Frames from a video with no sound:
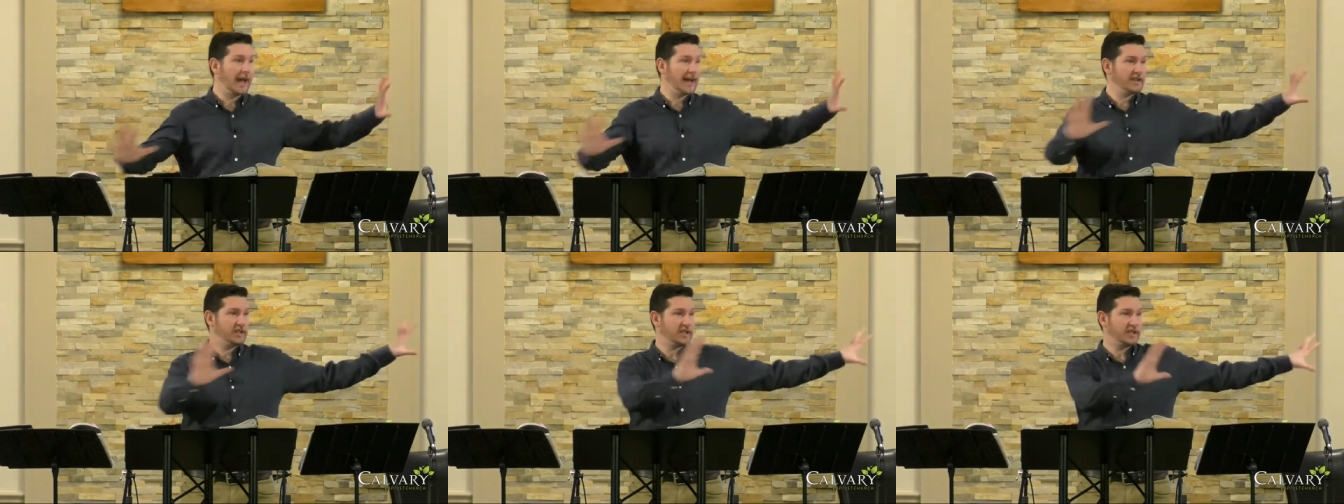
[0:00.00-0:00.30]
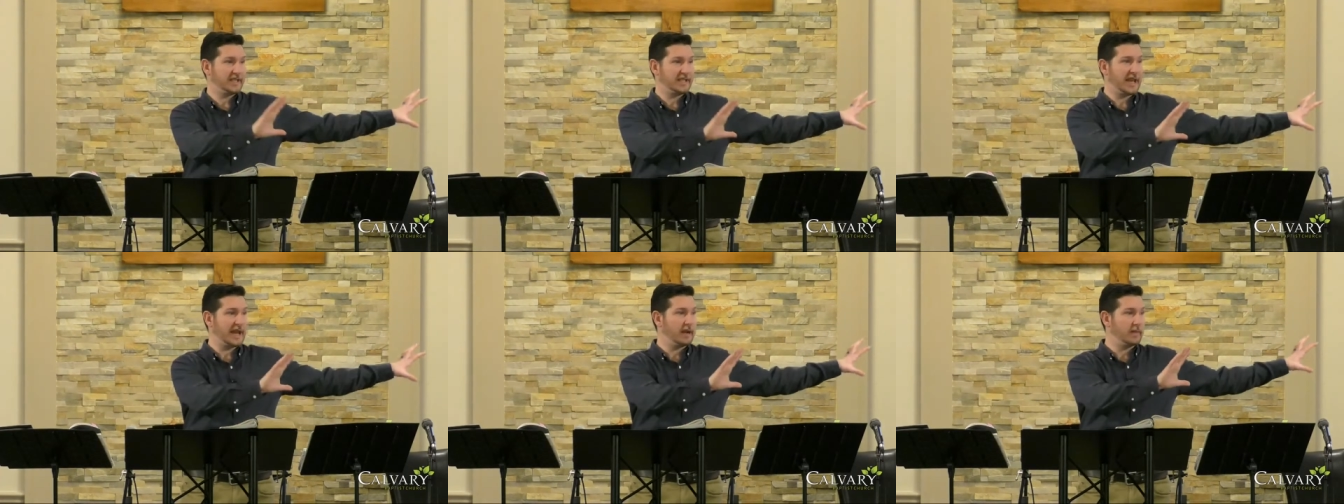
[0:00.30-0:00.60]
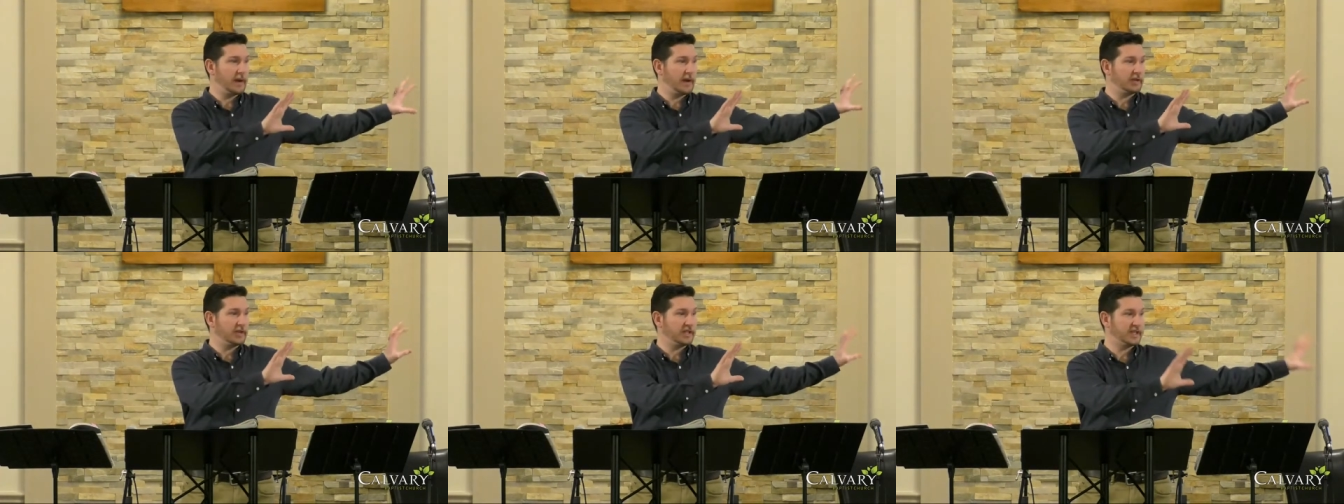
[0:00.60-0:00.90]
I just said
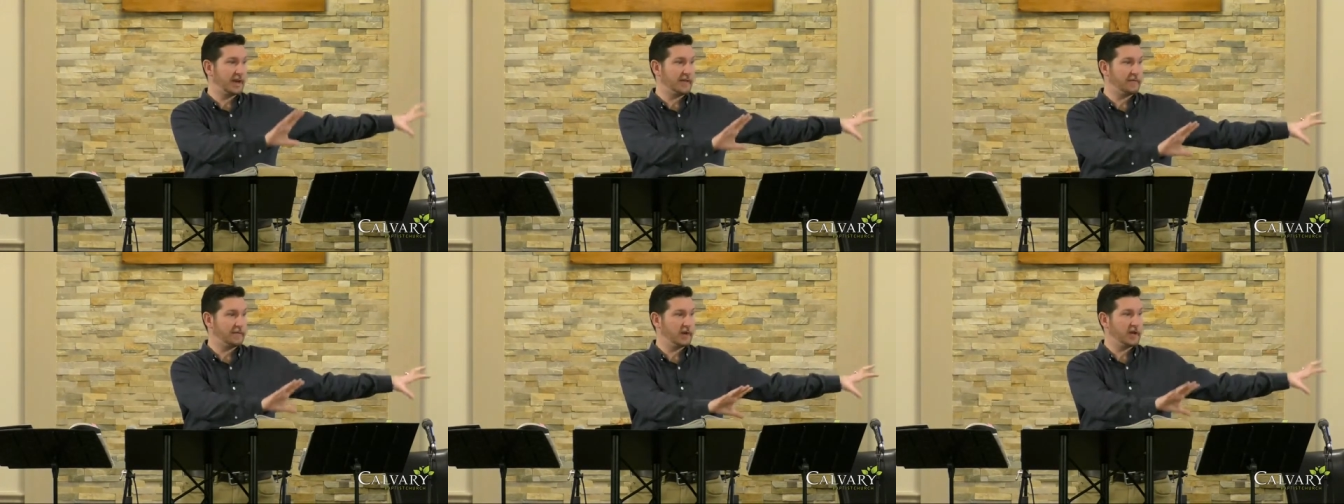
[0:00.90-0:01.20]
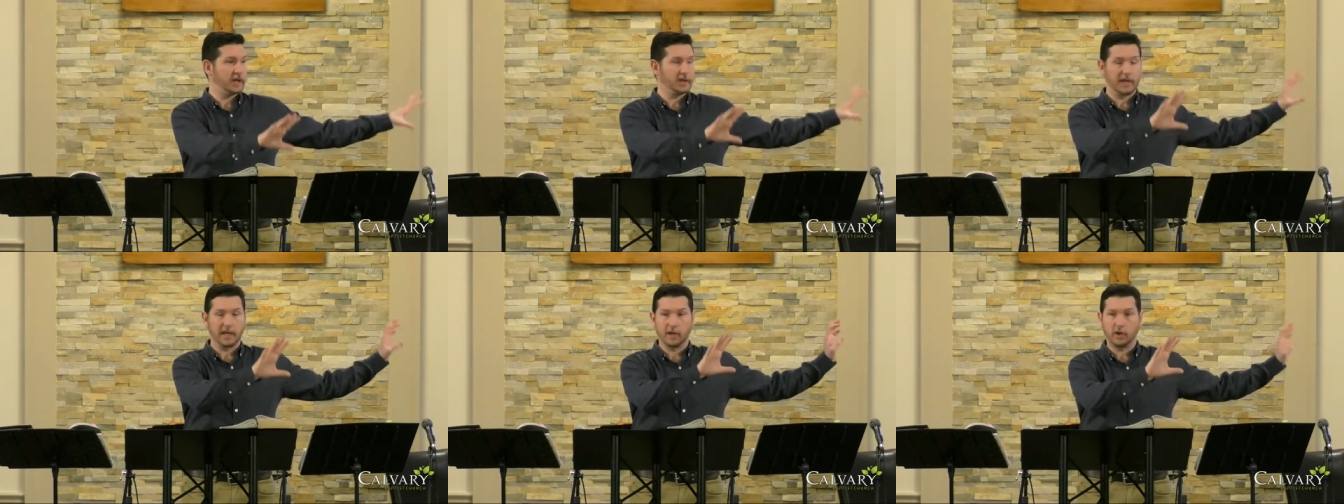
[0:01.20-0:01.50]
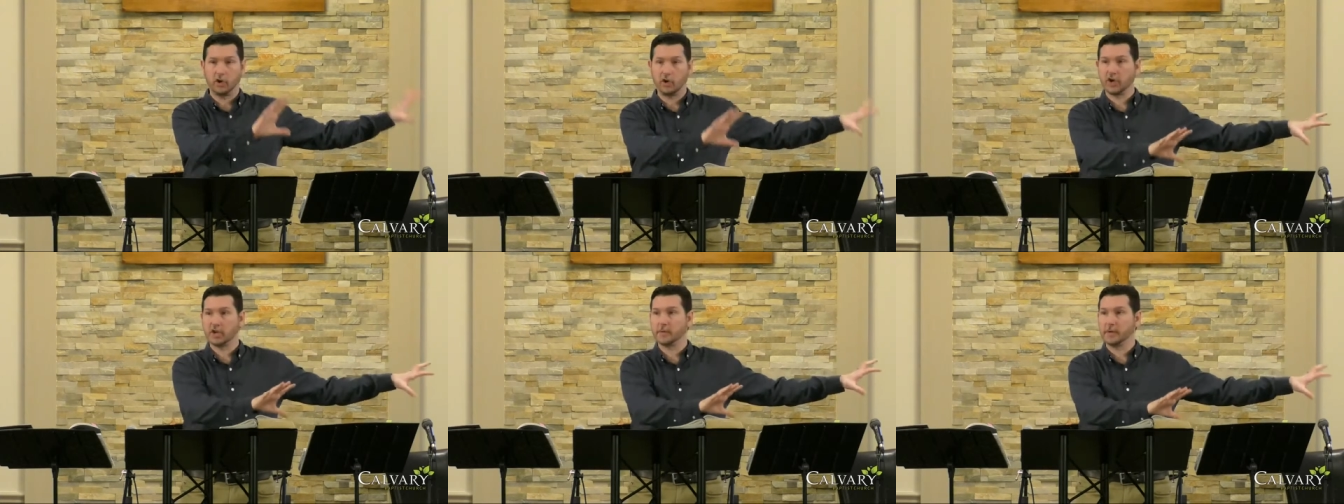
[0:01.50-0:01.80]
about suffering and the
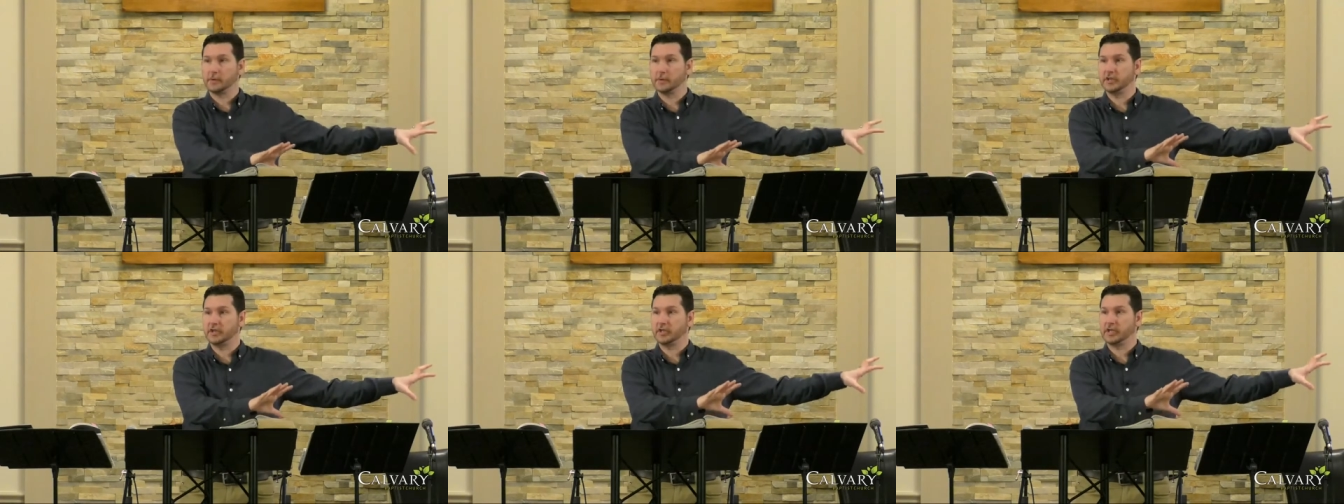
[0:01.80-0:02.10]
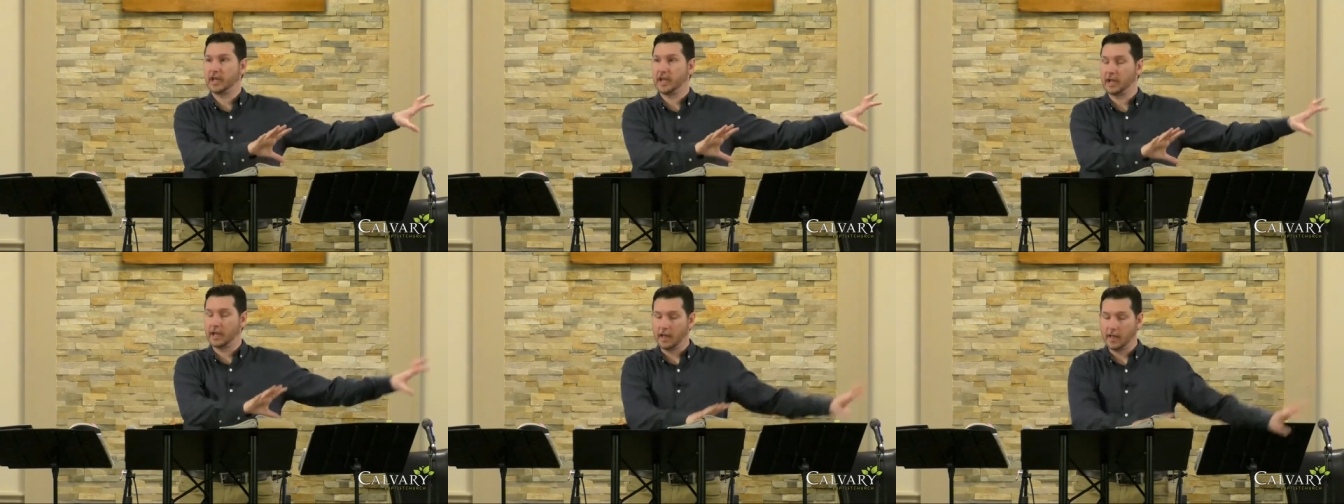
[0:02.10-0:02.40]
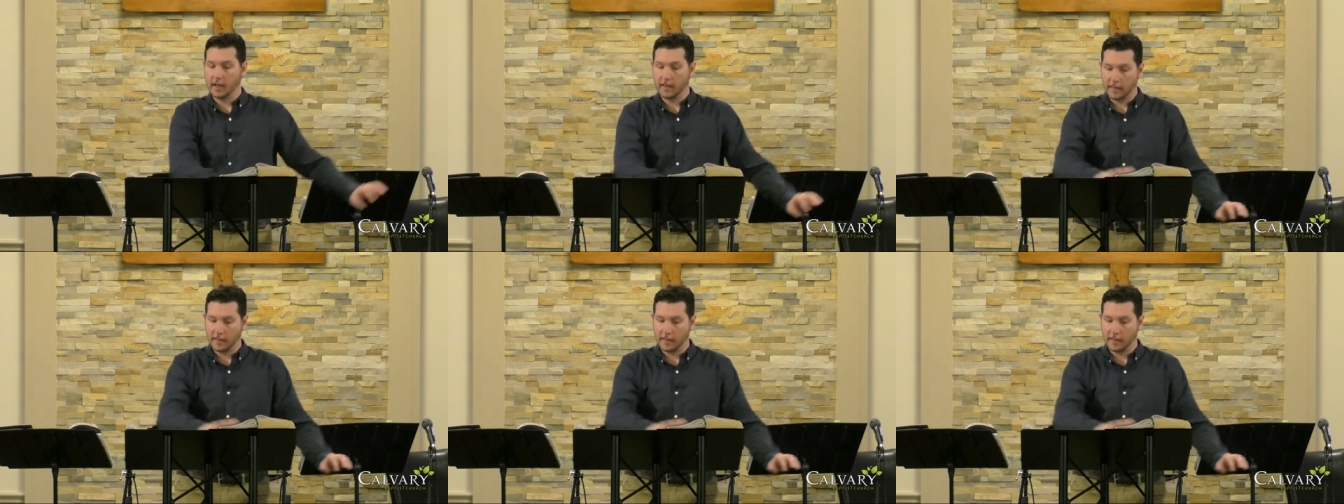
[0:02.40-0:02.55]
encouragements we should take,